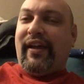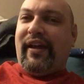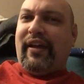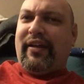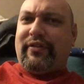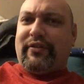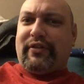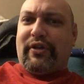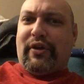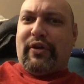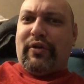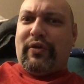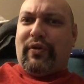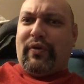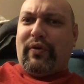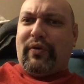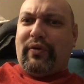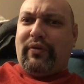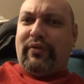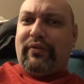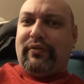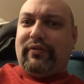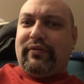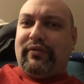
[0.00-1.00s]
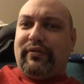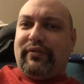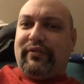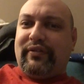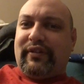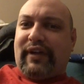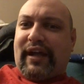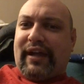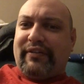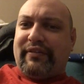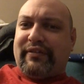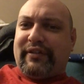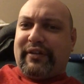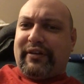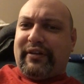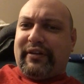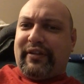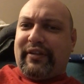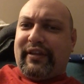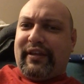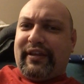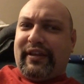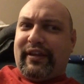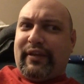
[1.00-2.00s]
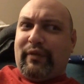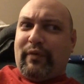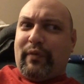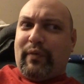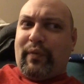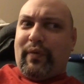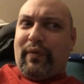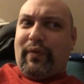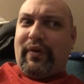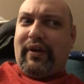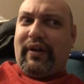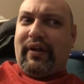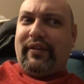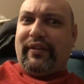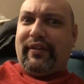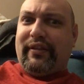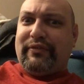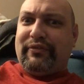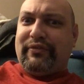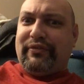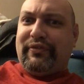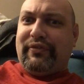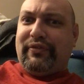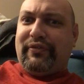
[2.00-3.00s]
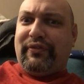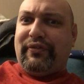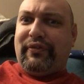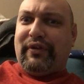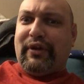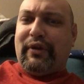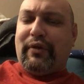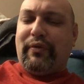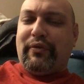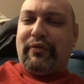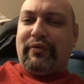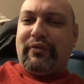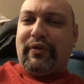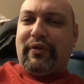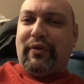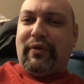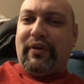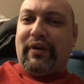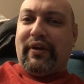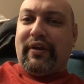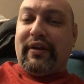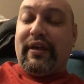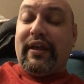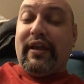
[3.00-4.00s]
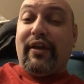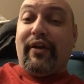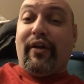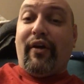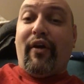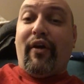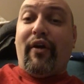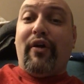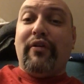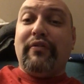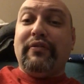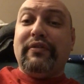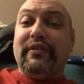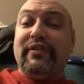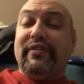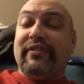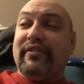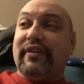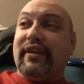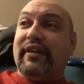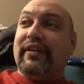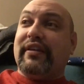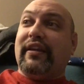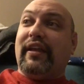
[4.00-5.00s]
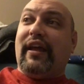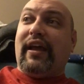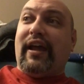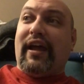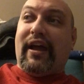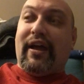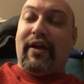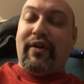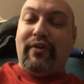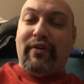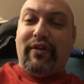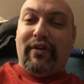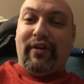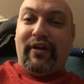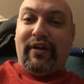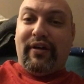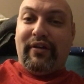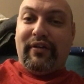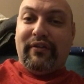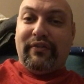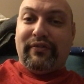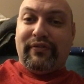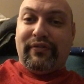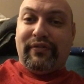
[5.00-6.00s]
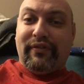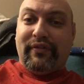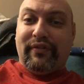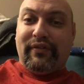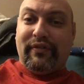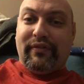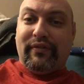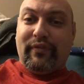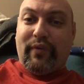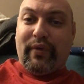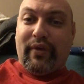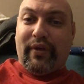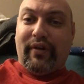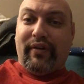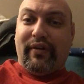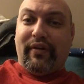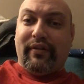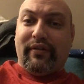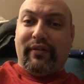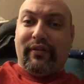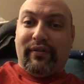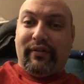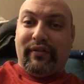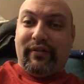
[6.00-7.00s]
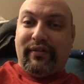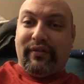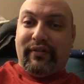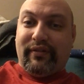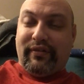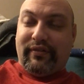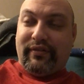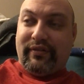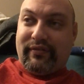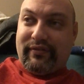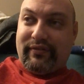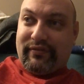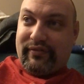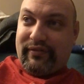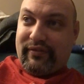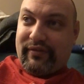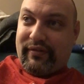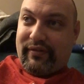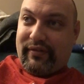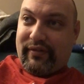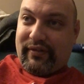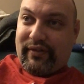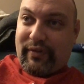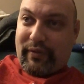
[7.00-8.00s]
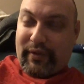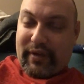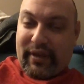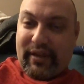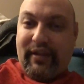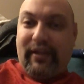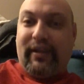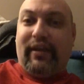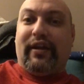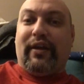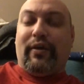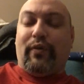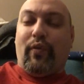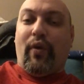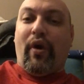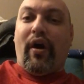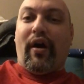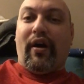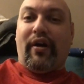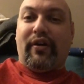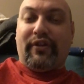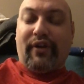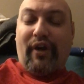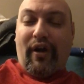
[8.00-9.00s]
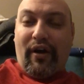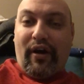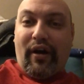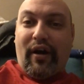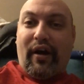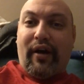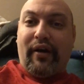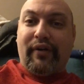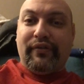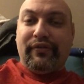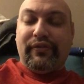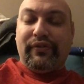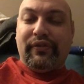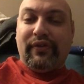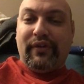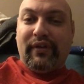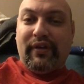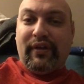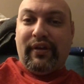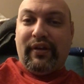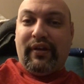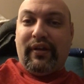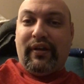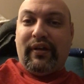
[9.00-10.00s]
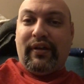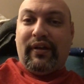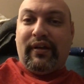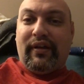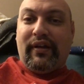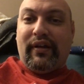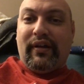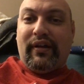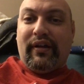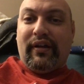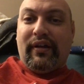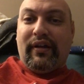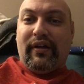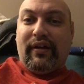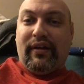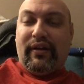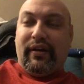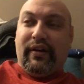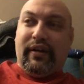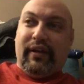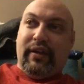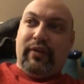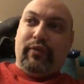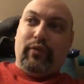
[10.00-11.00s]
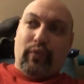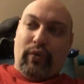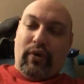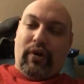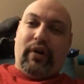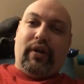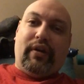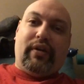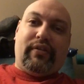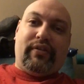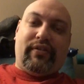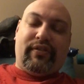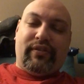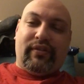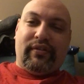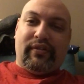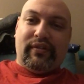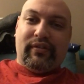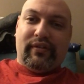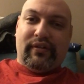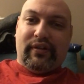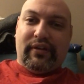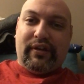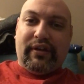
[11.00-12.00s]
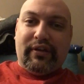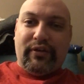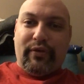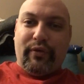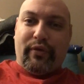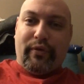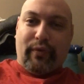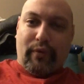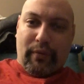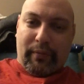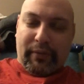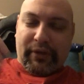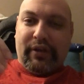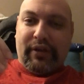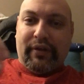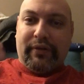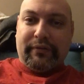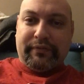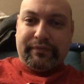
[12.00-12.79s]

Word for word: So I started thinking, like, what the fuck was going on here? All of a sudden, out of where the Waheela had walked off, in walks an Inuit woman.